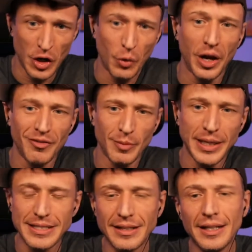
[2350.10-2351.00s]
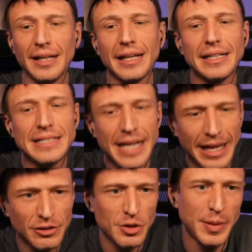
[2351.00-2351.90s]
of no government. It
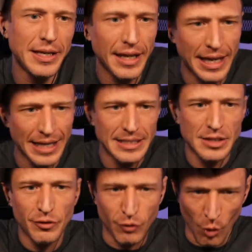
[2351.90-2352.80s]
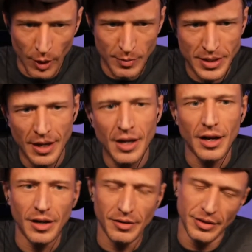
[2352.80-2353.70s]
entails being against forms
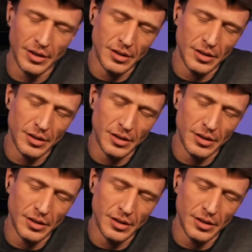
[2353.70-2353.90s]
of